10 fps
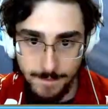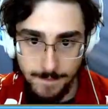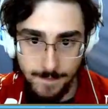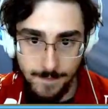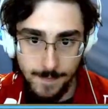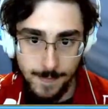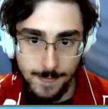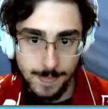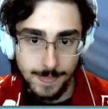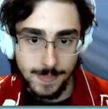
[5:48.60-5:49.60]

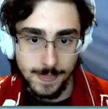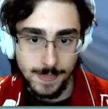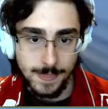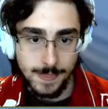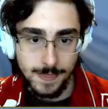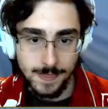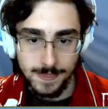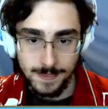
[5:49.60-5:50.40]
Nothing is said.